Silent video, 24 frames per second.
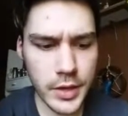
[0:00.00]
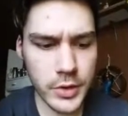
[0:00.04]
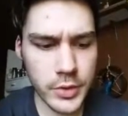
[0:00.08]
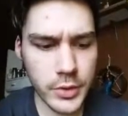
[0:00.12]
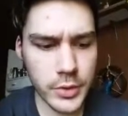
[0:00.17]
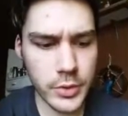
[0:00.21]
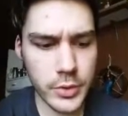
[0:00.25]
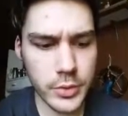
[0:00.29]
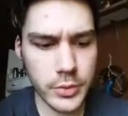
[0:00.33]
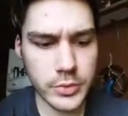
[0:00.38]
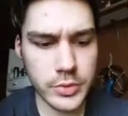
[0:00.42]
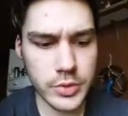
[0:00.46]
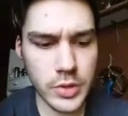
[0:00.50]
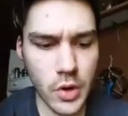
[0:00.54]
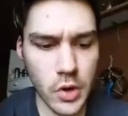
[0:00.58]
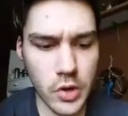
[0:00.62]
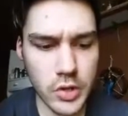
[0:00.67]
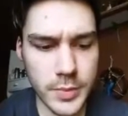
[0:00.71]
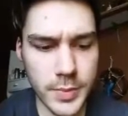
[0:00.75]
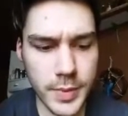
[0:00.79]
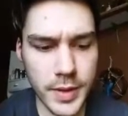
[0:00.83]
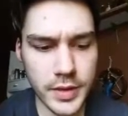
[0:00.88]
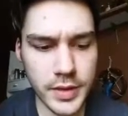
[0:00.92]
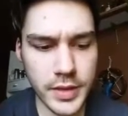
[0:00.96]
who
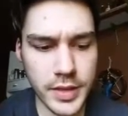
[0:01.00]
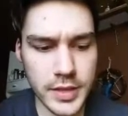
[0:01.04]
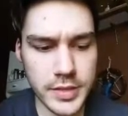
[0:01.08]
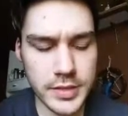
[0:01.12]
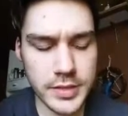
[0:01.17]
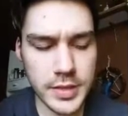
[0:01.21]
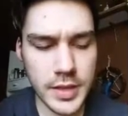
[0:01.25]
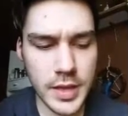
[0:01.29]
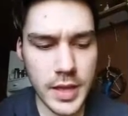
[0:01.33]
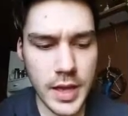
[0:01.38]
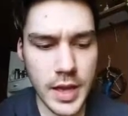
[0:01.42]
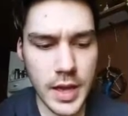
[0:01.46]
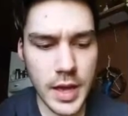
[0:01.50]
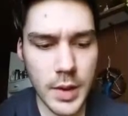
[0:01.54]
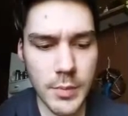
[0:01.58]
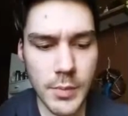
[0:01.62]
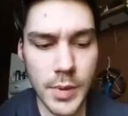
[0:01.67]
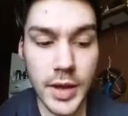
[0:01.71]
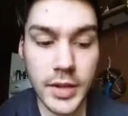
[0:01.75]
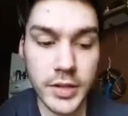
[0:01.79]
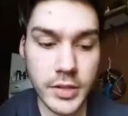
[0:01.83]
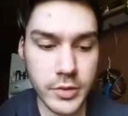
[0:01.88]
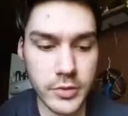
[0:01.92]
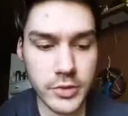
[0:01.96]
talked about this.
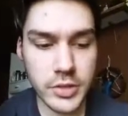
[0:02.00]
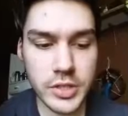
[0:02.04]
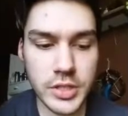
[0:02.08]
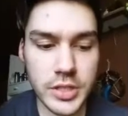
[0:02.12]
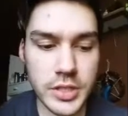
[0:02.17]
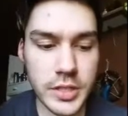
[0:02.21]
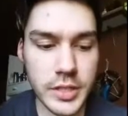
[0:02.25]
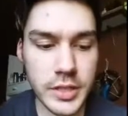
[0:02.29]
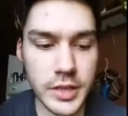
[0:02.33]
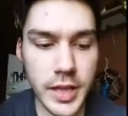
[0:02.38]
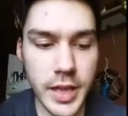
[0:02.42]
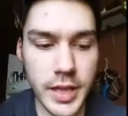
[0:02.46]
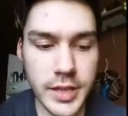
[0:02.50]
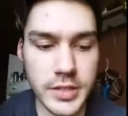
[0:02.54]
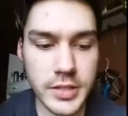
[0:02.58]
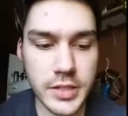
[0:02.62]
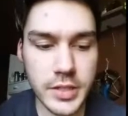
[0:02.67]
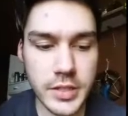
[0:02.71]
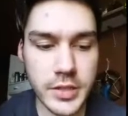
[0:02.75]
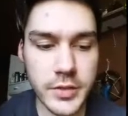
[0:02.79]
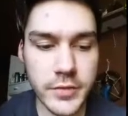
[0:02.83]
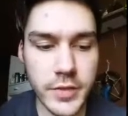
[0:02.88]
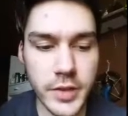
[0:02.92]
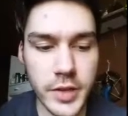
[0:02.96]
I know she has
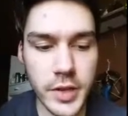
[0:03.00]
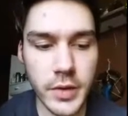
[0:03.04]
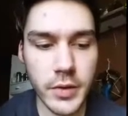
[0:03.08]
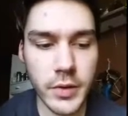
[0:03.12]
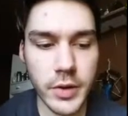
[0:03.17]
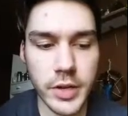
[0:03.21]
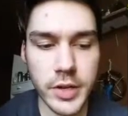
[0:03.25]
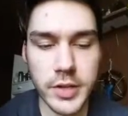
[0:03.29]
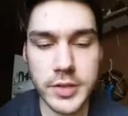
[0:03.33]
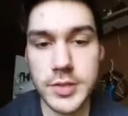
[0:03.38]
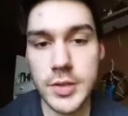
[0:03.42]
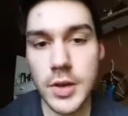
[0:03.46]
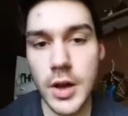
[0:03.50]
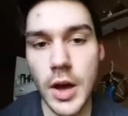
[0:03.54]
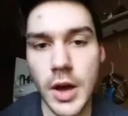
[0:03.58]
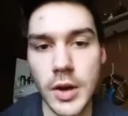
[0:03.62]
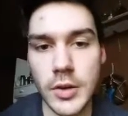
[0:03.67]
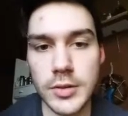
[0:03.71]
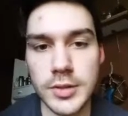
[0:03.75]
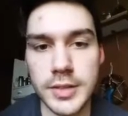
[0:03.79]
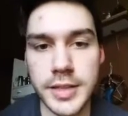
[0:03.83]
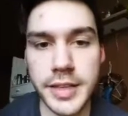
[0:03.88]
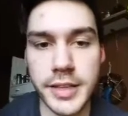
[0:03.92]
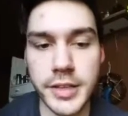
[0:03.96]
done a video on it, so
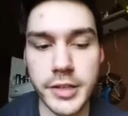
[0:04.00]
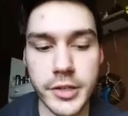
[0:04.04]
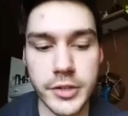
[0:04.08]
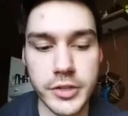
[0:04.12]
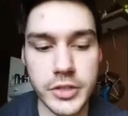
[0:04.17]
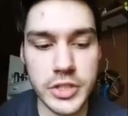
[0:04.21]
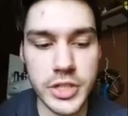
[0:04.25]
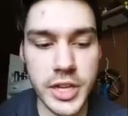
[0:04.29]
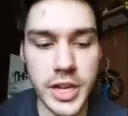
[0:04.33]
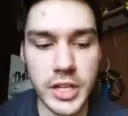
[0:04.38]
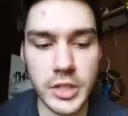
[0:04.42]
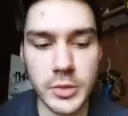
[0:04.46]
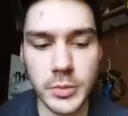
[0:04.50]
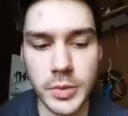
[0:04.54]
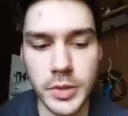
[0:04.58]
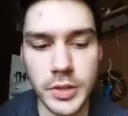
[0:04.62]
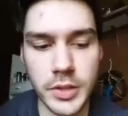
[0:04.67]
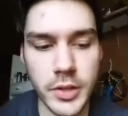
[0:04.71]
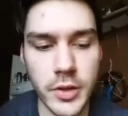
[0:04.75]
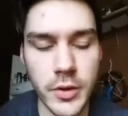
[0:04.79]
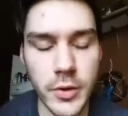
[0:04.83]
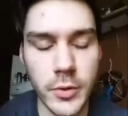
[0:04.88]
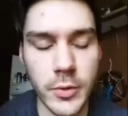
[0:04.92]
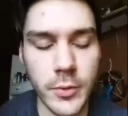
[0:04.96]
I'll link her channel
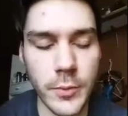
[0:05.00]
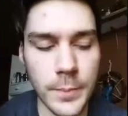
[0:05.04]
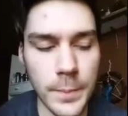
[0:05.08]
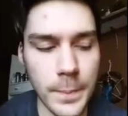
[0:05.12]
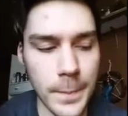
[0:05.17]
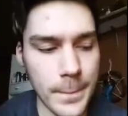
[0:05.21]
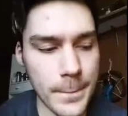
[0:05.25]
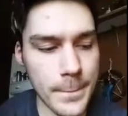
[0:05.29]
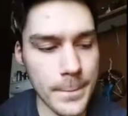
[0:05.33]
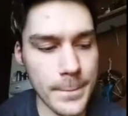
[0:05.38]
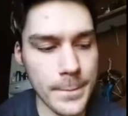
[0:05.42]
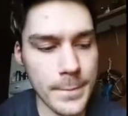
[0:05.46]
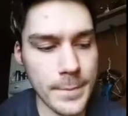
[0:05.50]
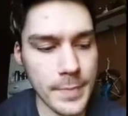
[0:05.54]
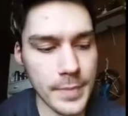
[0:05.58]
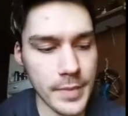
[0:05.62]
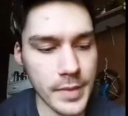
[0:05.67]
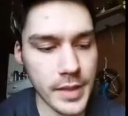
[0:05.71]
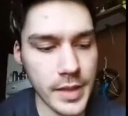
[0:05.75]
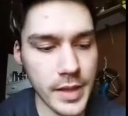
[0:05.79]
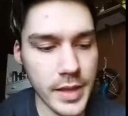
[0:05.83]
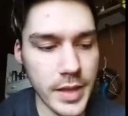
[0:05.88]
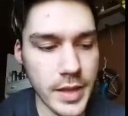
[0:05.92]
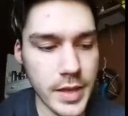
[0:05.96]
below.
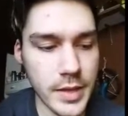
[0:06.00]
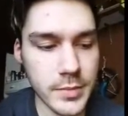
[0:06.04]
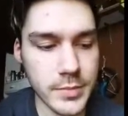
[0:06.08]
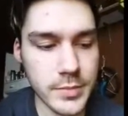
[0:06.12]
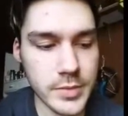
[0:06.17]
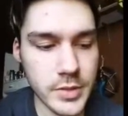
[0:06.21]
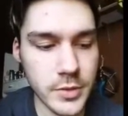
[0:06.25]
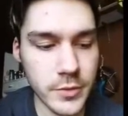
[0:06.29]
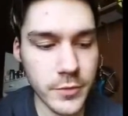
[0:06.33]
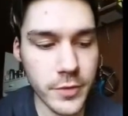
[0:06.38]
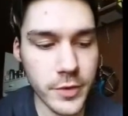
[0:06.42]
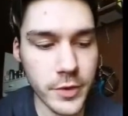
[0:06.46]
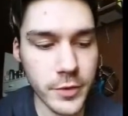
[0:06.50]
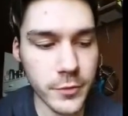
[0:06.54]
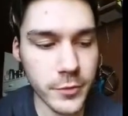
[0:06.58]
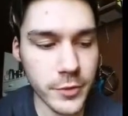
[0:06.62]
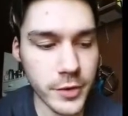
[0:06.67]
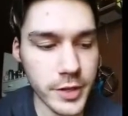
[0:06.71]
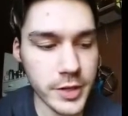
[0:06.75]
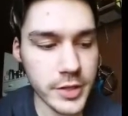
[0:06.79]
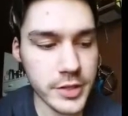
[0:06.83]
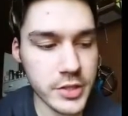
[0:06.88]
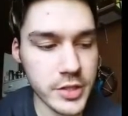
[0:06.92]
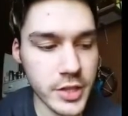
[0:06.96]
So feel
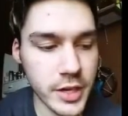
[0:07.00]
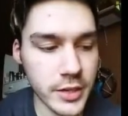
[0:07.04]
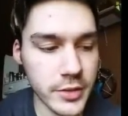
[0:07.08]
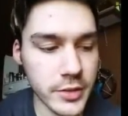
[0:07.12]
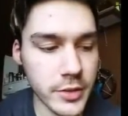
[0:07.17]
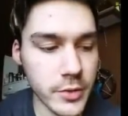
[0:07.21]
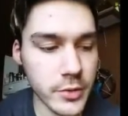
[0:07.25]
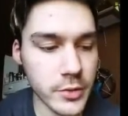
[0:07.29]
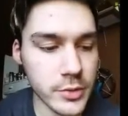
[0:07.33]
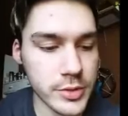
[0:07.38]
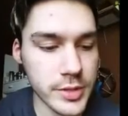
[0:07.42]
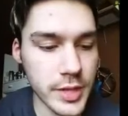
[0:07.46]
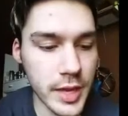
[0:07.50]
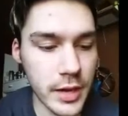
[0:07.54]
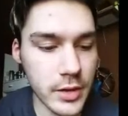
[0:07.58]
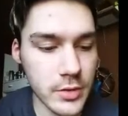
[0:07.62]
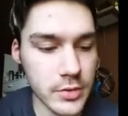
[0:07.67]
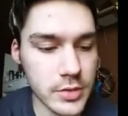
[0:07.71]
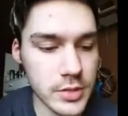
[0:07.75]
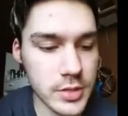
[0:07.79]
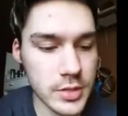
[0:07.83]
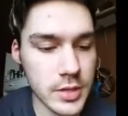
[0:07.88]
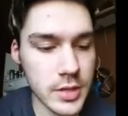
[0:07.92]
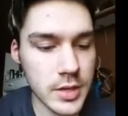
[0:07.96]
free to check those
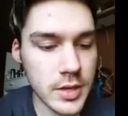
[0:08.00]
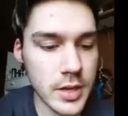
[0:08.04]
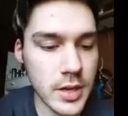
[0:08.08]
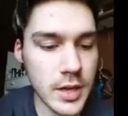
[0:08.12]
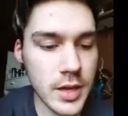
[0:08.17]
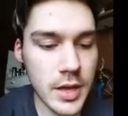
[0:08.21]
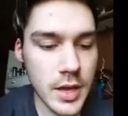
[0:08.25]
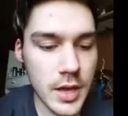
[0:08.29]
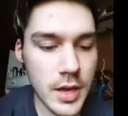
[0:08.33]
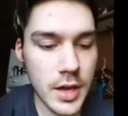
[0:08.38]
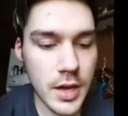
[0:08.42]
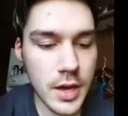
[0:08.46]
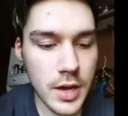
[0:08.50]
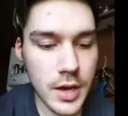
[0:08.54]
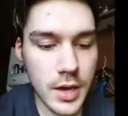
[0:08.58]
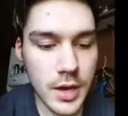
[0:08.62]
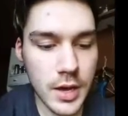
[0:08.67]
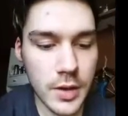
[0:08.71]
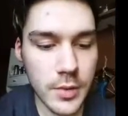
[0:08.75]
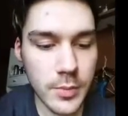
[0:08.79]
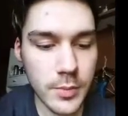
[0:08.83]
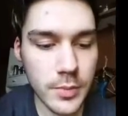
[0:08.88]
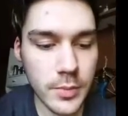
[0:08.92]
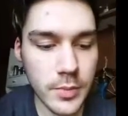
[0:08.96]
out.
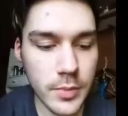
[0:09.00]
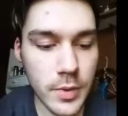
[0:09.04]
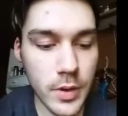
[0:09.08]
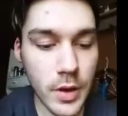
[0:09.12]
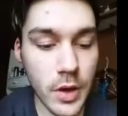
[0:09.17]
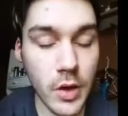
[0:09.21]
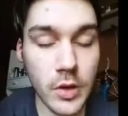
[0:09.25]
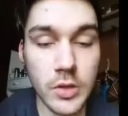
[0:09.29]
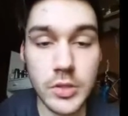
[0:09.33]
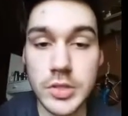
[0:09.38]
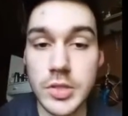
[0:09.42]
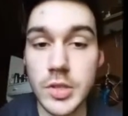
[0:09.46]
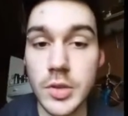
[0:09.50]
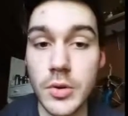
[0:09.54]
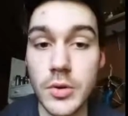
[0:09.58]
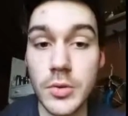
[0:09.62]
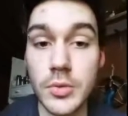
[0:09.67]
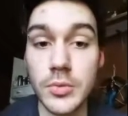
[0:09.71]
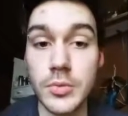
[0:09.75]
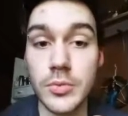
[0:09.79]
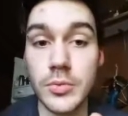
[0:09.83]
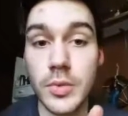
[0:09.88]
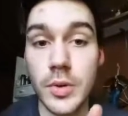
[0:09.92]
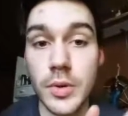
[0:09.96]

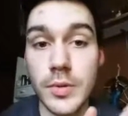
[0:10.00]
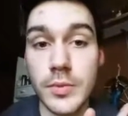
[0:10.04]
Also,